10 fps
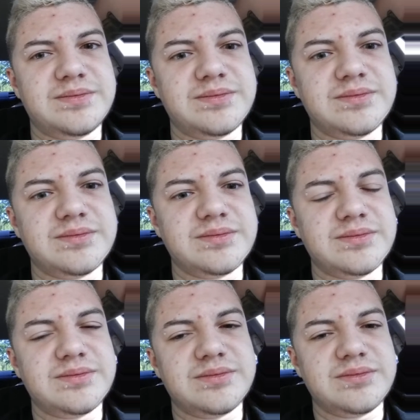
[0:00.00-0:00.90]

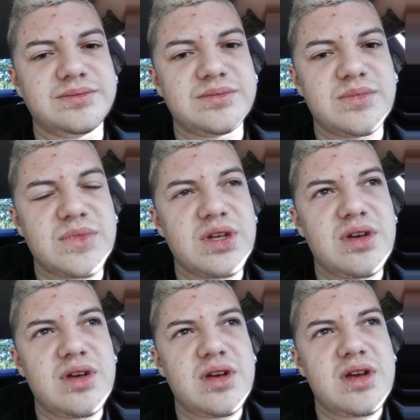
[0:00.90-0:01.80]

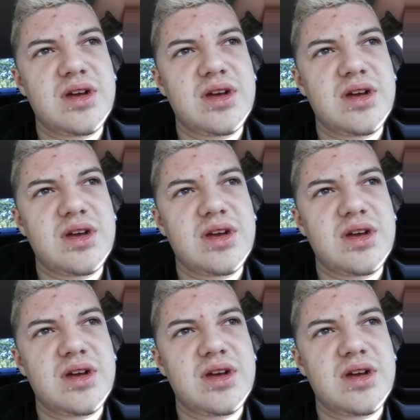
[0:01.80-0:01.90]
[no speech]